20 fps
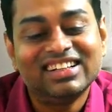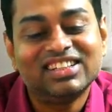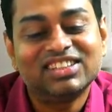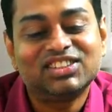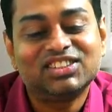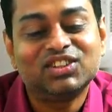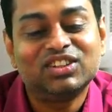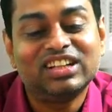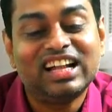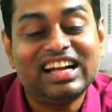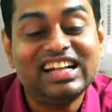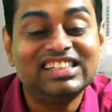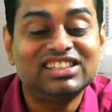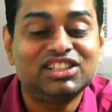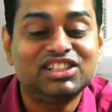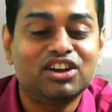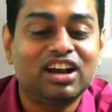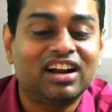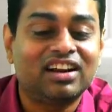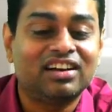So that is
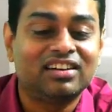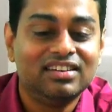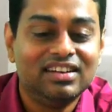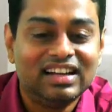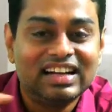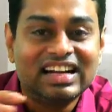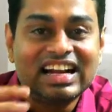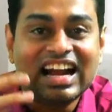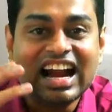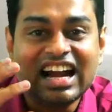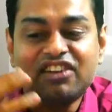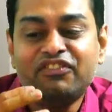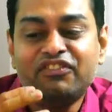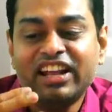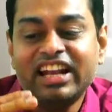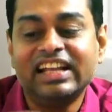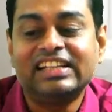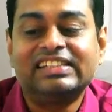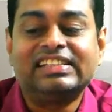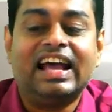your gut
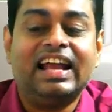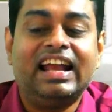feeling, sir.